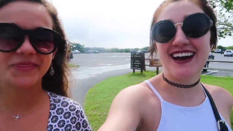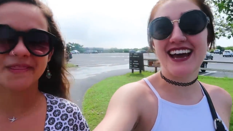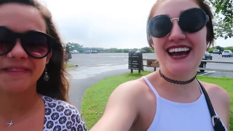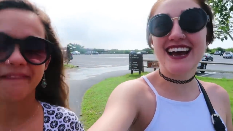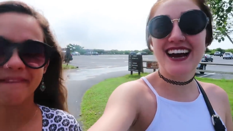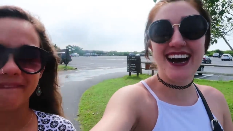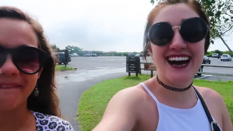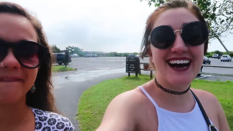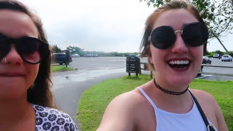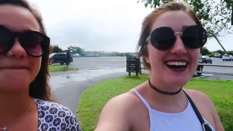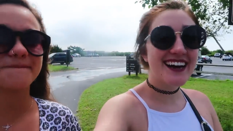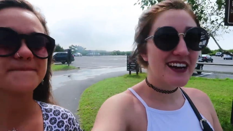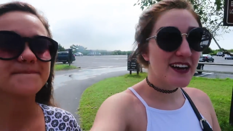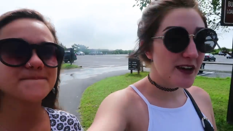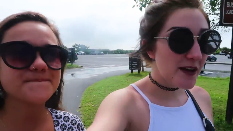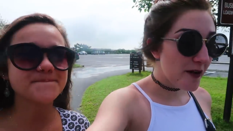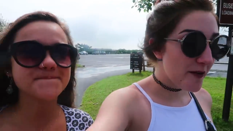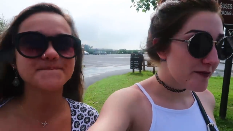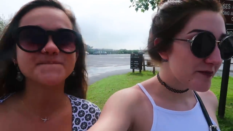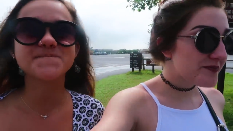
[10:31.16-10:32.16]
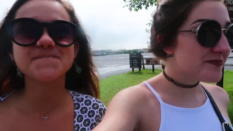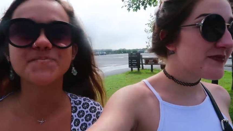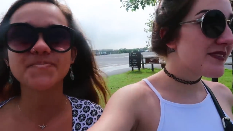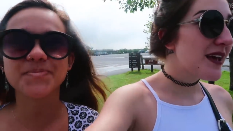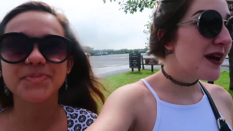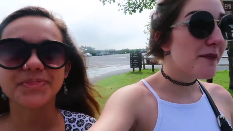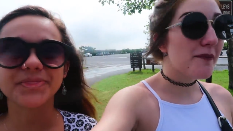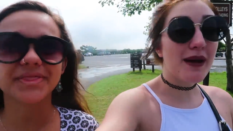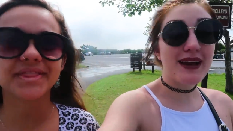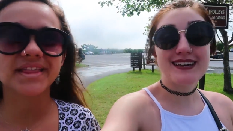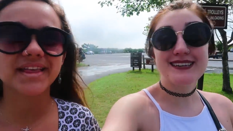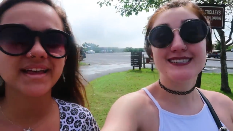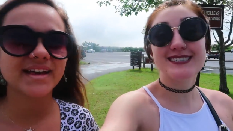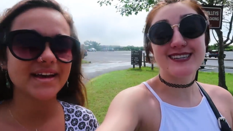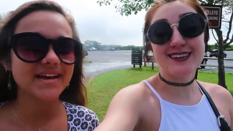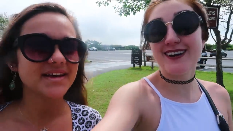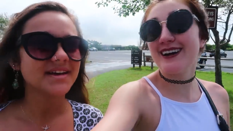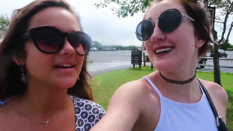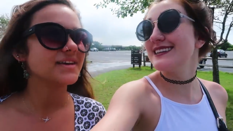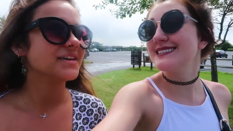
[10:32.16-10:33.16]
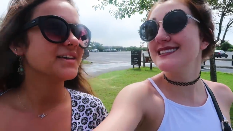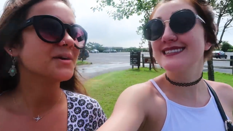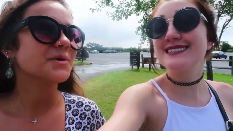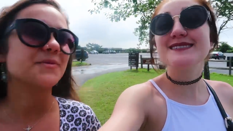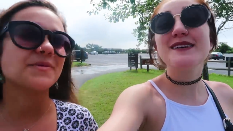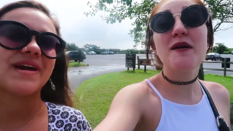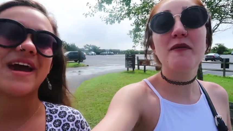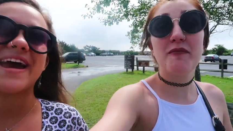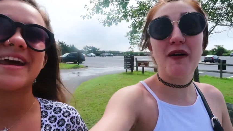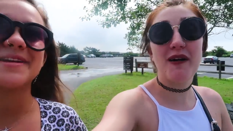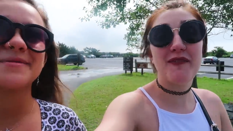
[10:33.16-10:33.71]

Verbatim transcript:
Speaker 1: my uh, my endurance. We